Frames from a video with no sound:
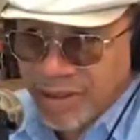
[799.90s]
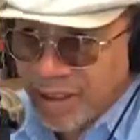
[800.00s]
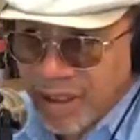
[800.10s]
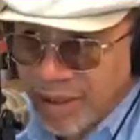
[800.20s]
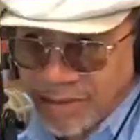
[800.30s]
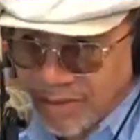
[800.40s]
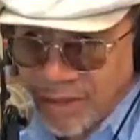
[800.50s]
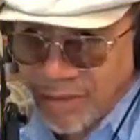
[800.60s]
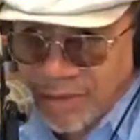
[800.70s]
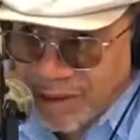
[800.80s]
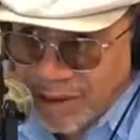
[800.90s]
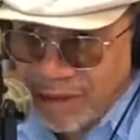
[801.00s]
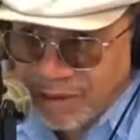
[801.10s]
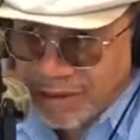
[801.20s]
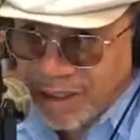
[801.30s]
that the others don't want to
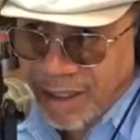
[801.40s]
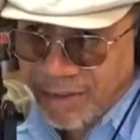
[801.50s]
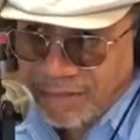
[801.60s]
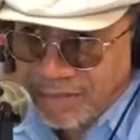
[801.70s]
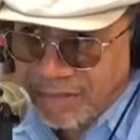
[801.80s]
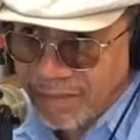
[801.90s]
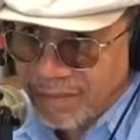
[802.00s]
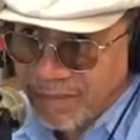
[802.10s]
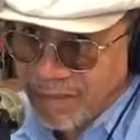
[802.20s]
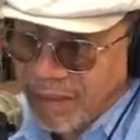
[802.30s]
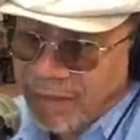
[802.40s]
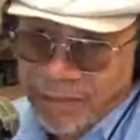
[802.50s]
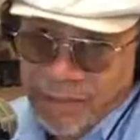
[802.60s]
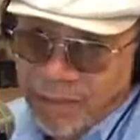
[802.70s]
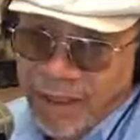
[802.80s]
call it that. I don't
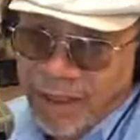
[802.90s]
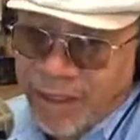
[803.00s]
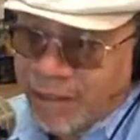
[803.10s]
know why.